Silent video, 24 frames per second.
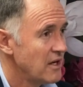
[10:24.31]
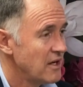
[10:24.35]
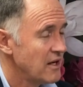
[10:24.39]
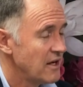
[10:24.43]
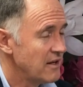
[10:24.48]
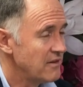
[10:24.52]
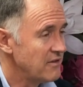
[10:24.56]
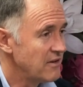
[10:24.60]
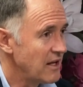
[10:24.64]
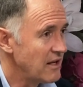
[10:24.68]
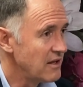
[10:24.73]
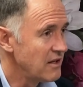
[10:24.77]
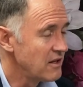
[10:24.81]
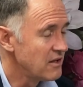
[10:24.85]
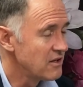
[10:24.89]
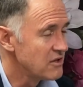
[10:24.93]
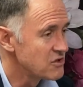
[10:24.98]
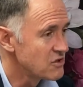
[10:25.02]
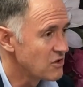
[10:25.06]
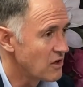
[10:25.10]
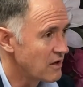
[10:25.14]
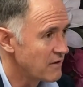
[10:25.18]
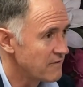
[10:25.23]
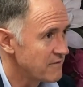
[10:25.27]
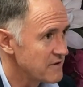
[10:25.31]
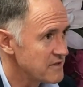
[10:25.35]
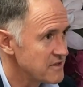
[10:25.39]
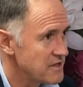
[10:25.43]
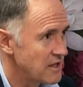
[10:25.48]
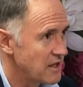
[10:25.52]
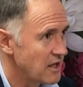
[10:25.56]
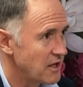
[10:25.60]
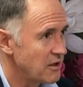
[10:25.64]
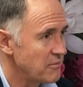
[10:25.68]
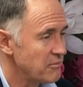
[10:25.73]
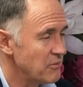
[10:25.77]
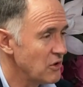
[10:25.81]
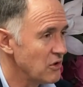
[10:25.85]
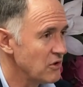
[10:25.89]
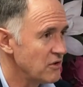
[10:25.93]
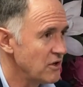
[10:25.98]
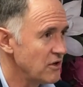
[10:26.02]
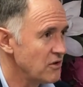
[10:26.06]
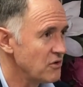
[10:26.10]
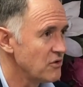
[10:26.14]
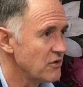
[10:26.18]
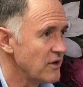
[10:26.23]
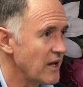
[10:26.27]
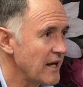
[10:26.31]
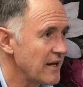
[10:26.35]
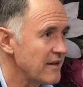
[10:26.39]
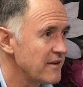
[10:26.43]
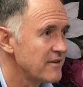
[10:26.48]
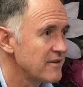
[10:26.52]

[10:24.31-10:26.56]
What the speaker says: attending this conference, that they can build into that.